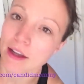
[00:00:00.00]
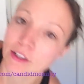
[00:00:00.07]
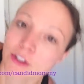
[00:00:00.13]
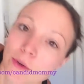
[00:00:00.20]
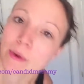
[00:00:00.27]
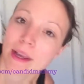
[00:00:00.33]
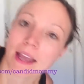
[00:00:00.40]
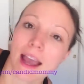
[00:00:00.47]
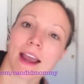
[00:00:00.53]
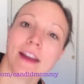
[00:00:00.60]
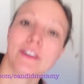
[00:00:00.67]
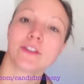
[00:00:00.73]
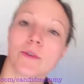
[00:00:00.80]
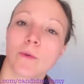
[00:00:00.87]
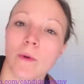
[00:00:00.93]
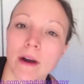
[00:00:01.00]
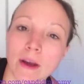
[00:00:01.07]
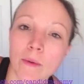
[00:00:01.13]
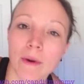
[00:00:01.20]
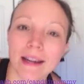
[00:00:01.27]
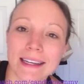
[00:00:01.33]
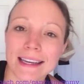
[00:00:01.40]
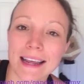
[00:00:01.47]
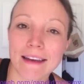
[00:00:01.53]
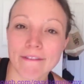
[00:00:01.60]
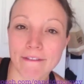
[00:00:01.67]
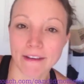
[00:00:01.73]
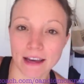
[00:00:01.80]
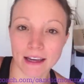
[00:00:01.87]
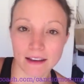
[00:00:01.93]
doing a 21 day
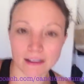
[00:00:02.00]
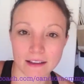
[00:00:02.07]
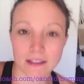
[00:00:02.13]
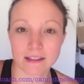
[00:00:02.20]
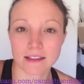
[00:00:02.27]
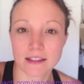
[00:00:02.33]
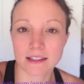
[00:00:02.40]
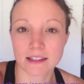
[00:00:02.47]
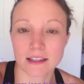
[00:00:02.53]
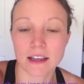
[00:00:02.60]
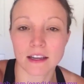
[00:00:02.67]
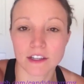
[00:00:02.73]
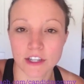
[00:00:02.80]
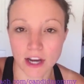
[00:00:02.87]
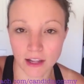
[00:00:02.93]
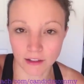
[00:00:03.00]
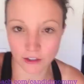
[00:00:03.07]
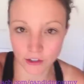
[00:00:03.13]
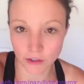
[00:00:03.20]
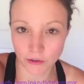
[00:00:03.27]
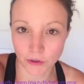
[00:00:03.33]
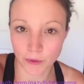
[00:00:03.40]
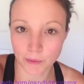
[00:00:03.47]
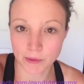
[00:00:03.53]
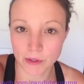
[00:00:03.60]
fix challenge group.